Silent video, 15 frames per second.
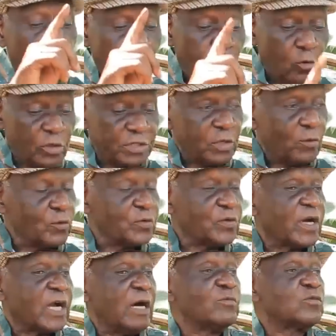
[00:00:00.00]
Obote
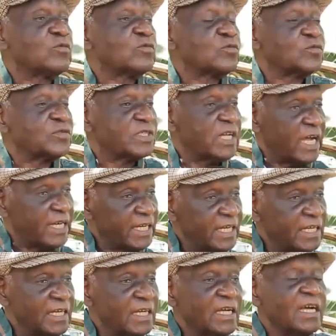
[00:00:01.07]
would come to
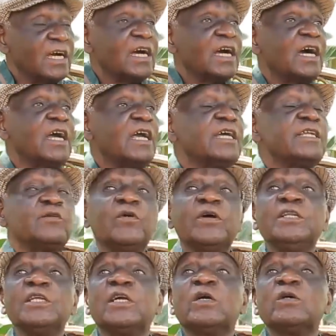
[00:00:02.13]
Susanna, and
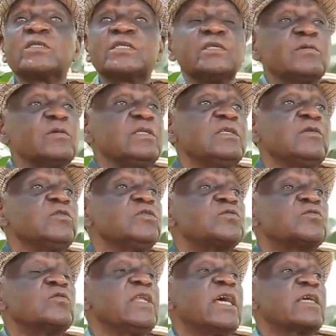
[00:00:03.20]
when he goes, he
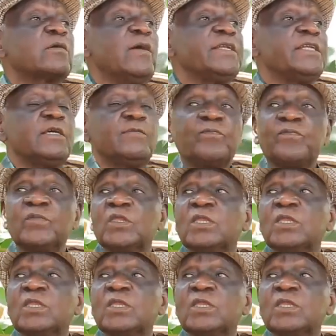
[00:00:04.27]
used to like my name.